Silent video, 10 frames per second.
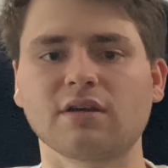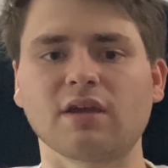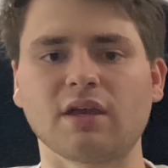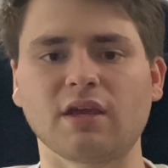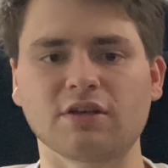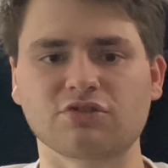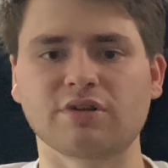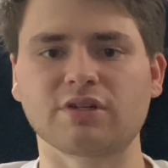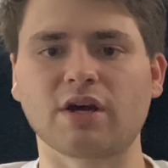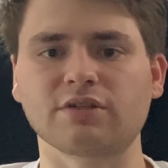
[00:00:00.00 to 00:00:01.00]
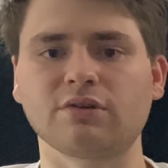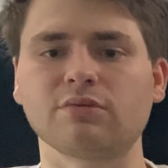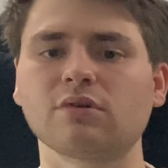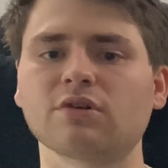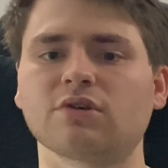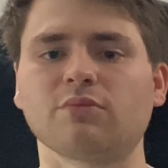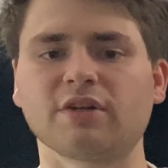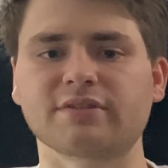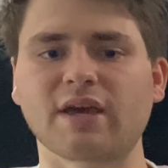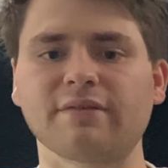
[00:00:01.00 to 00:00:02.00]
Android Auto, or that want
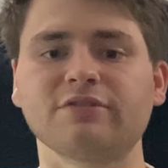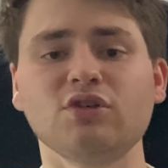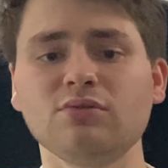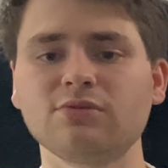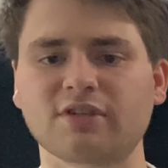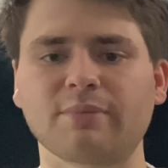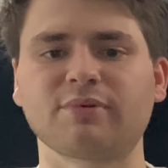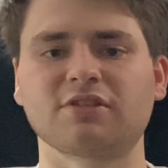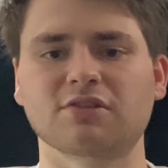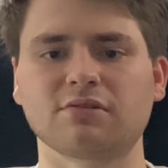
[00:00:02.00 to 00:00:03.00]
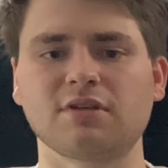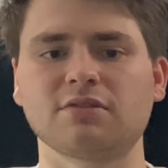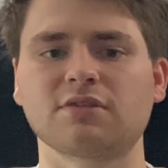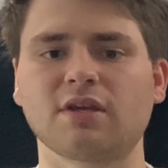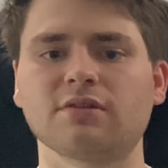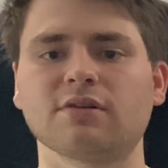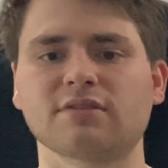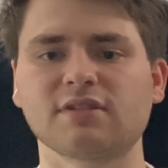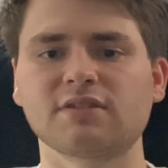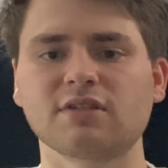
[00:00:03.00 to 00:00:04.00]
to have 2 separate screens in their
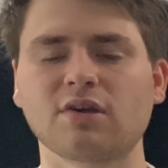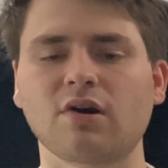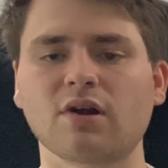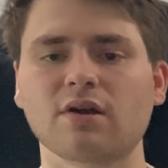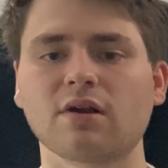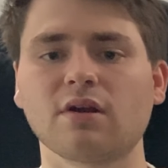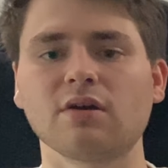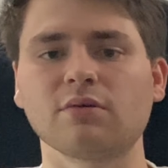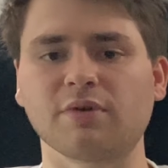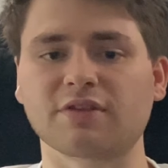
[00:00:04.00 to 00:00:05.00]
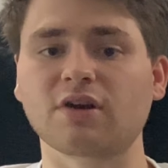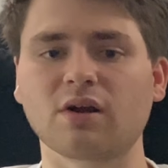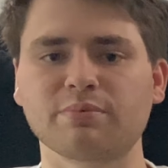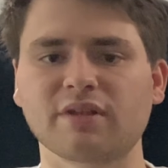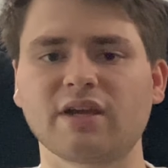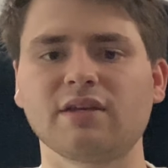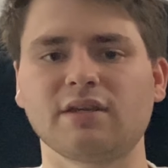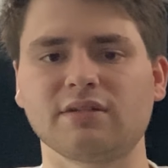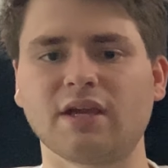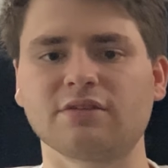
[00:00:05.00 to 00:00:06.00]
existing car with CarPlay
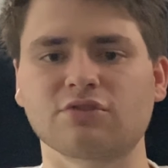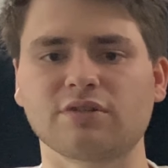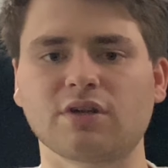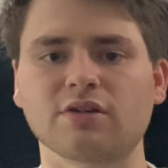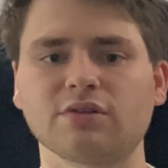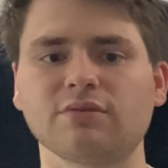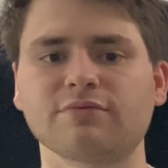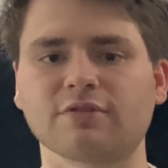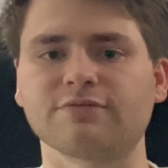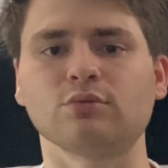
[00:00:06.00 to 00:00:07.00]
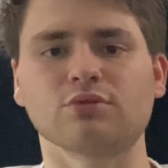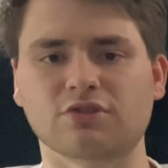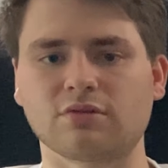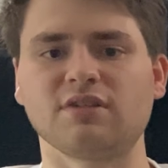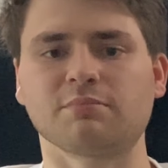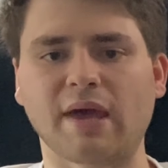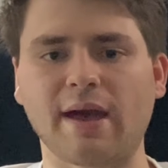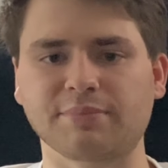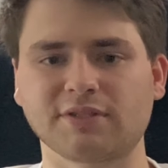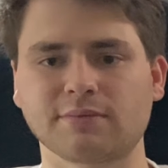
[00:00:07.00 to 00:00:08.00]
and Android Auto for full screen
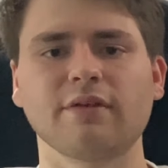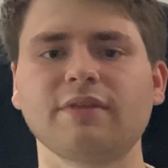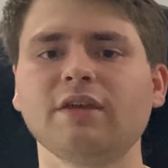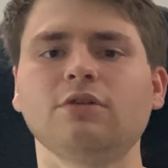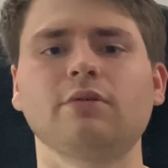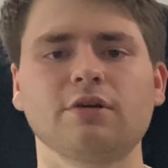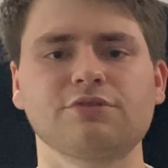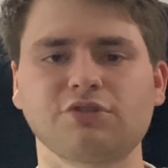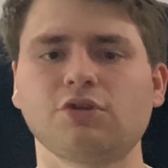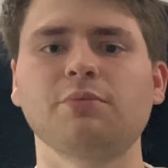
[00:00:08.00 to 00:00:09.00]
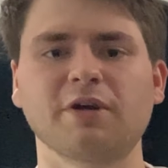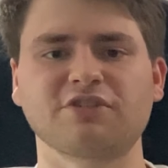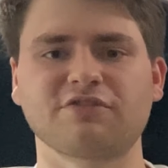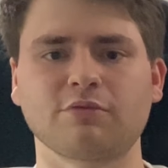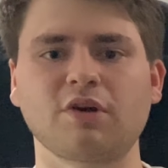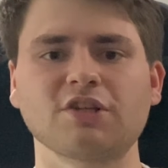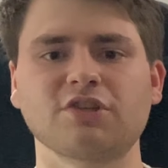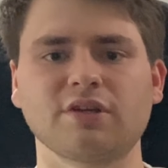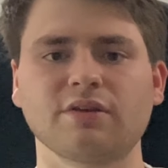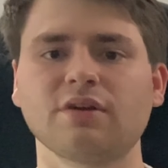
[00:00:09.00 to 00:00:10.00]
maps. Thank you all so much for watching.